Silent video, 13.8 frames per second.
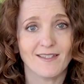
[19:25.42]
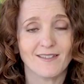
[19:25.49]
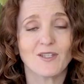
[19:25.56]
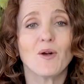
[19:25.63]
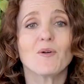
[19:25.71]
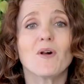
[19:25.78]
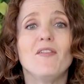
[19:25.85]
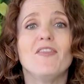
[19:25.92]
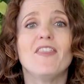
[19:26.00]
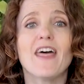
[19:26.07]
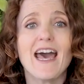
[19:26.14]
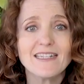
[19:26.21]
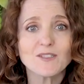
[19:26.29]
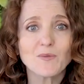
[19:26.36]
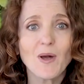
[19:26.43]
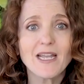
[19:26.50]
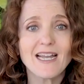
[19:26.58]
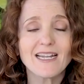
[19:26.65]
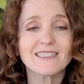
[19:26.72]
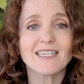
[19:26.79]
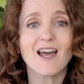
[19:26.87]
So uh, that's why
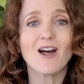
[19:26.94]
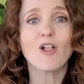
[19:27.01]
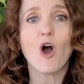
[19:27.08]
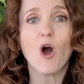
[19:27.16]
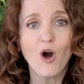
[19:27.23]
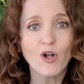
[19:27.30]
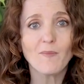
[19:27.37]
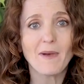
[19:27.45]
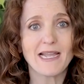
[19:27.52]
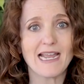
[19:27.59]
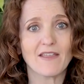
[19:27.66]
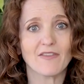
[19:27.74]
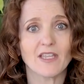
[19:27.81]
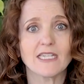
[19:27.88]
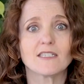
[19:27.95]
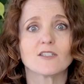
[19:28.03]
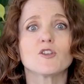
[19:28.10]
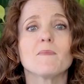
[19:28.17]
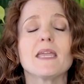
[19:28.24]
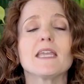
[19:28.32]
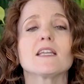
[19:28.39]
I tell all my athletes
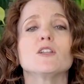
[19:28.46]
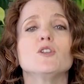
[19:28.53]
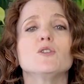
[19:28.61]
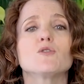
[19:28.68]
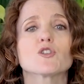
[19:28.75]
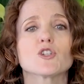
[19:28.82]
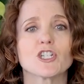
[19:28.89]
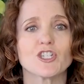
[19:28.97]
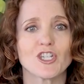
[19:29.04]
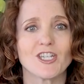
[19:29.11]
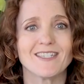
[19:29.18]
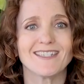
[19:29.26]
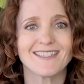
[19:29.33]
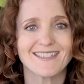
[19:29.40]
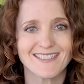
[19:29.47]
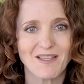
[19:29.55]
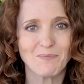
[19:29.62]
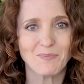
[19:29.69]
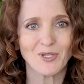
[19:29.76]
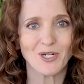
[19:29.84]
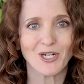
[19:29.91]
to make nutrition
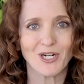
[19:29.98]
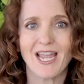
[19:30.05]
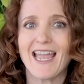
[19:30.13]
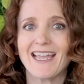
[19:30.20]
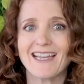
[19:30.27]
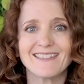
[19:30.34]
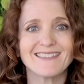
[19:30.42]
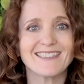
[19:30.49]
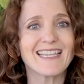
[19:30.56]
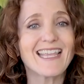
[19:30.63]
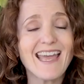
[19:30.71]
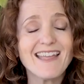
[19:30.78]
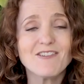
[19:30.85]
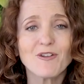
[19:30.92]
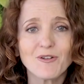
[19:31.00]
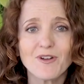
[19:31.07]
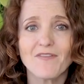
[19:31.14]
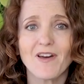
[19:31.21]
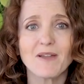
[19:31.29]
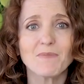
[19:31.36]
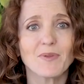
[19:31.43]
simpler and get
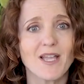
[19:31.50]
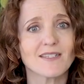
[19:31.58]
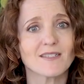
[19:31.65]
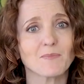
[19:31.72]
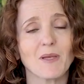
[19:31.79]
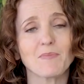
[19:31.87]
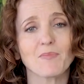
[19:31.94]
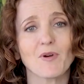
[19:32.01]
Neurify Plus by